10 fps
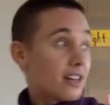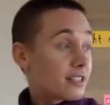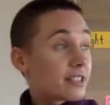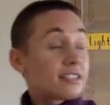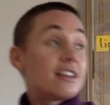
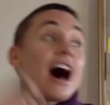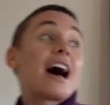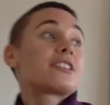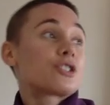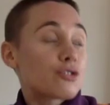does
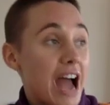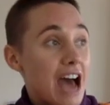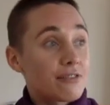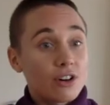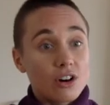not
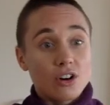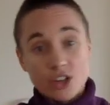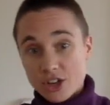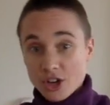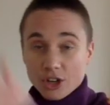
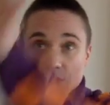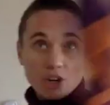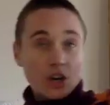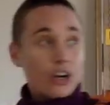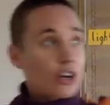travel
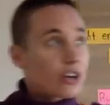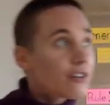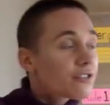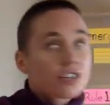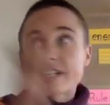
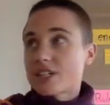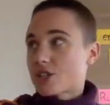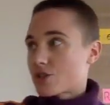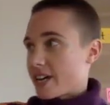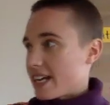curved or in a
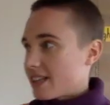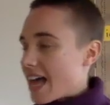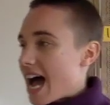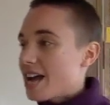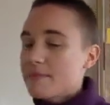straight
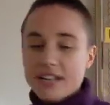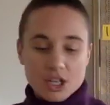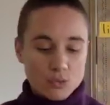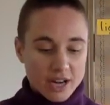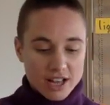line
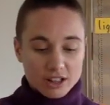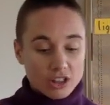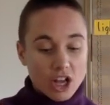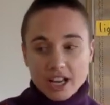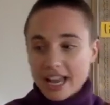because when I
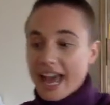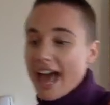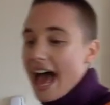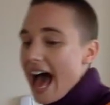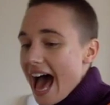look
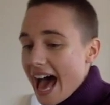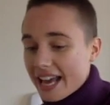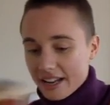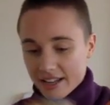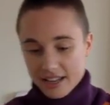
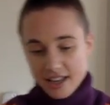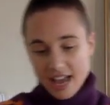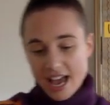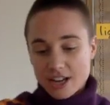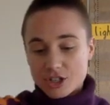at
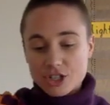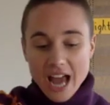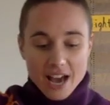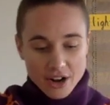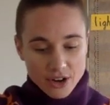a
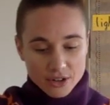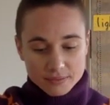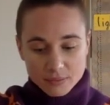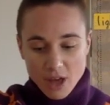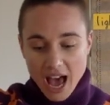shadow,
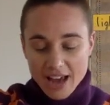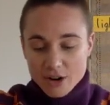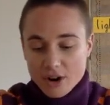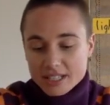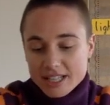I
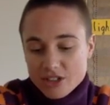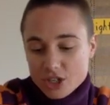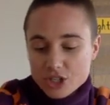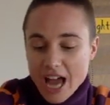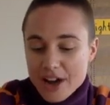notice that the
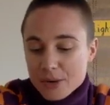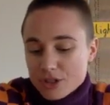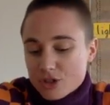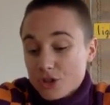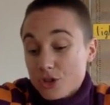shadow
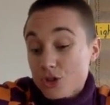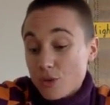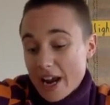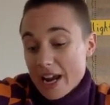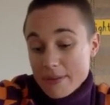is
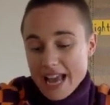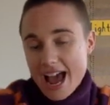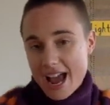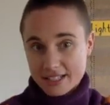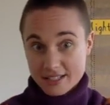straight
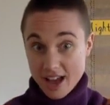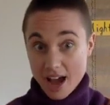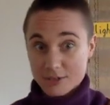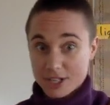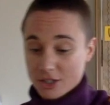behind the
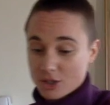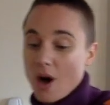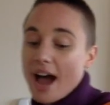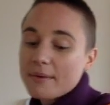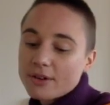object. So
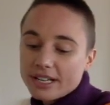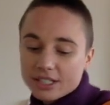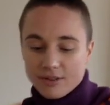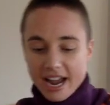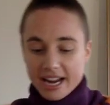I'm going
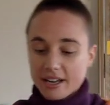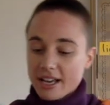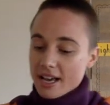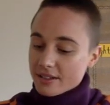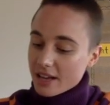to write
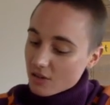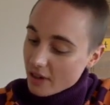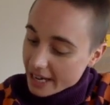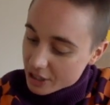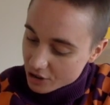that
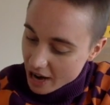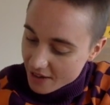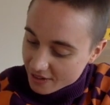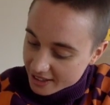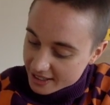light
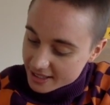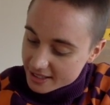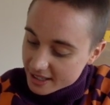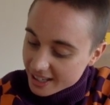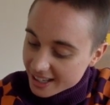travels
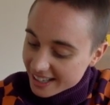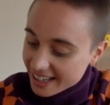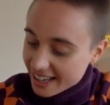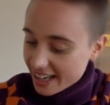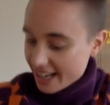
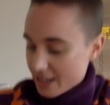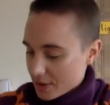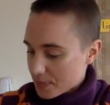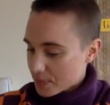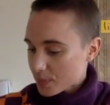
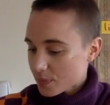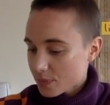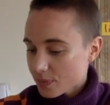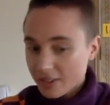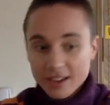in
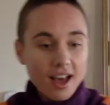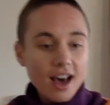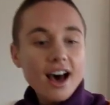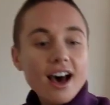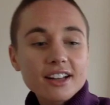
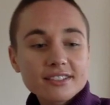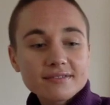a